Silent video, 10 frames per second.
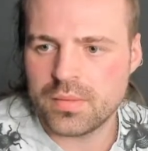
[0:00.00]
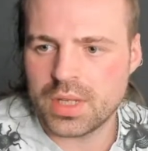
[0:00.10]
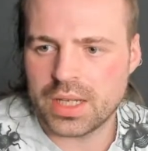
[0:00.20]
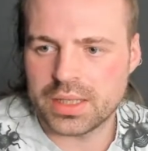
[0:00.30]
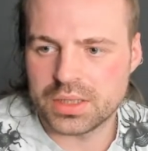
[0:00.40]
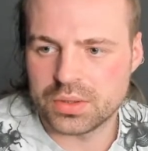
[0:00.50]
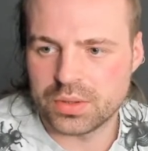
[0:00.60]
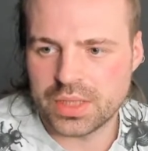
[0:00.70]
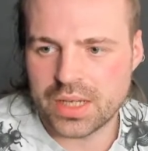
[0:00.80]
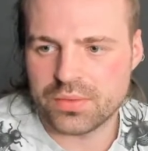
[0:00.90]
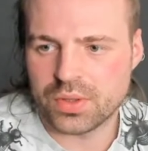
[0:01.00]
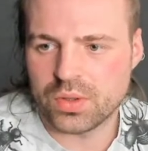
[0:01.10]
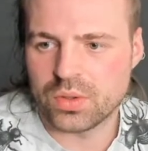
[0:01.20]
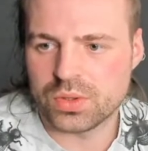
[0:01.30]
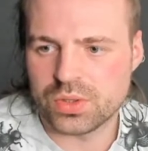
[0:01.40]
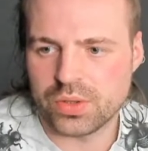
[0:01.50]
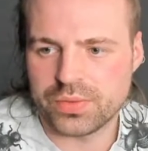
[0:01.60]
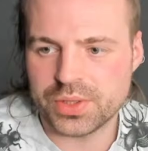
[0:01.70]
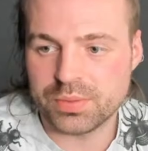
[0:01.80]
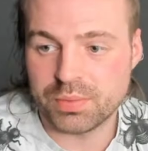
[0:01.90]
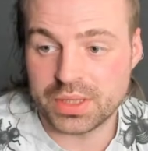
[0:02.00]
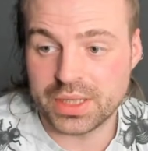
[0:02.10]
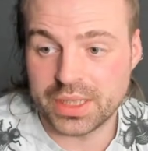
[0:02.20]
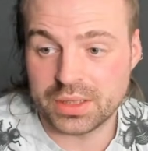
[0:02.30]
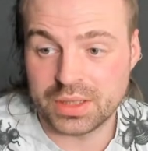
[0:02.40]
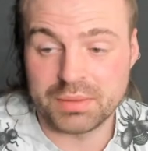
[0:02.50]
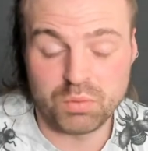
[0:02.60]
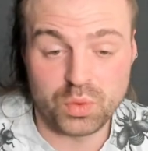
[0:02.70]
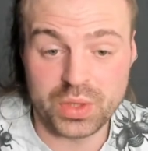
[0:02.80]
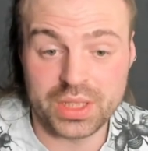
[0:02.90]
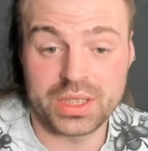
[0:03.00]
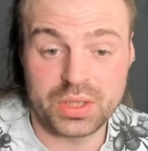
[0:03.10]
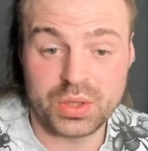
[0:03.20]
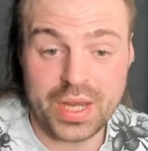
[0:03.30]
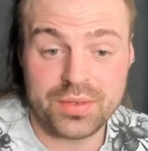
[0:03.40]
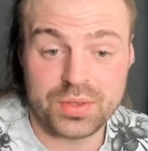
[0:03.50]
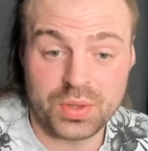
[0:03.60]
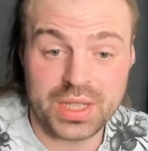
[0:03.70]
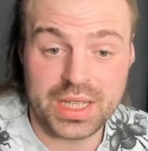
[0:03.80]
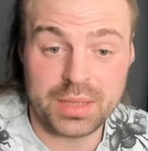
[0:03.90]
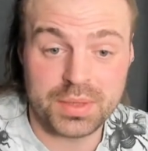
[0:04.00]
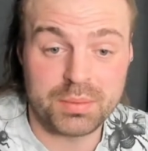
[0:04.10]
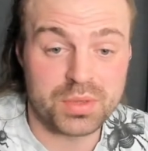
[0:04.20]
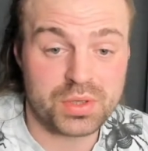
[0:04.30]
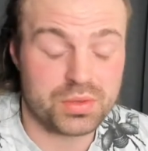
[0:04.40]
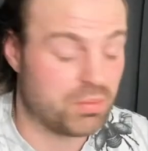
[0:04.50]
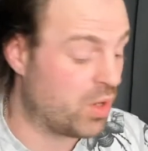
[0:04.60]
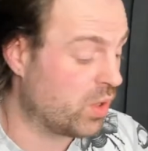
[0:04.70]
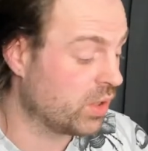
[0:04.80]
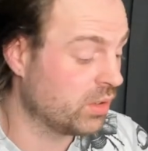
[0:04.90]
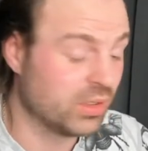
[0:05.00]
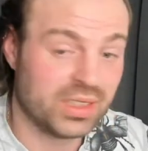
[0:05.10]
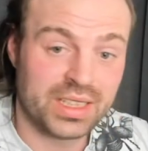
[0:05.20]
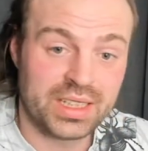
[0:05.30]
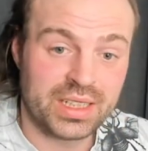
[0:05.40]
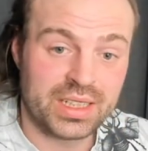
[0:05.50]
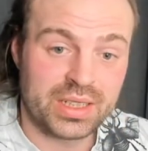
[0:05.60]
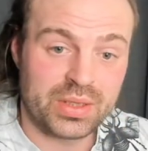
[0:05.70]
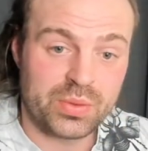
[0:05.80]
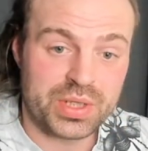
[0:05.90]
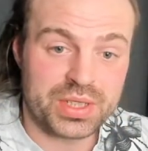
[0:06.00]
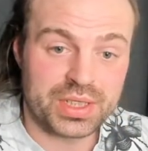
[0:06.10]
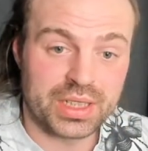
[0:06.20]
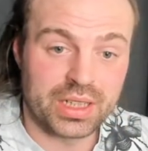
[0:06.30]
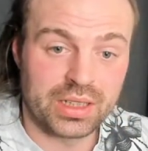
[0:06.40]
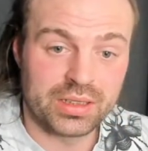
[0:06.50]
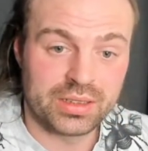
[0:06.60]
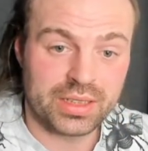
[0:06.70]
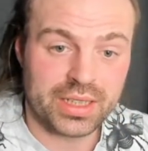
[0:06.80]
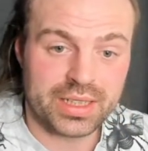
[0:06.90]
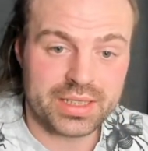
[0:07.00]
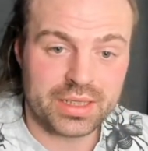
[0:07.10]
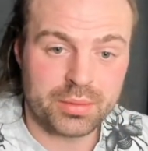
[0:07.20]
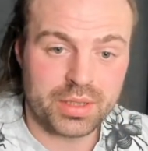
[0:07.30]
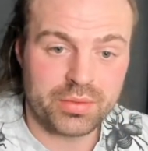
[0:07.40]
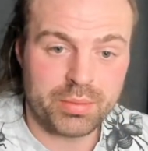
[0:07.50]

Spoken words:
and then doing that for the whole surface. But like really, you have to keep them small, which is a little, like it's a little bit of a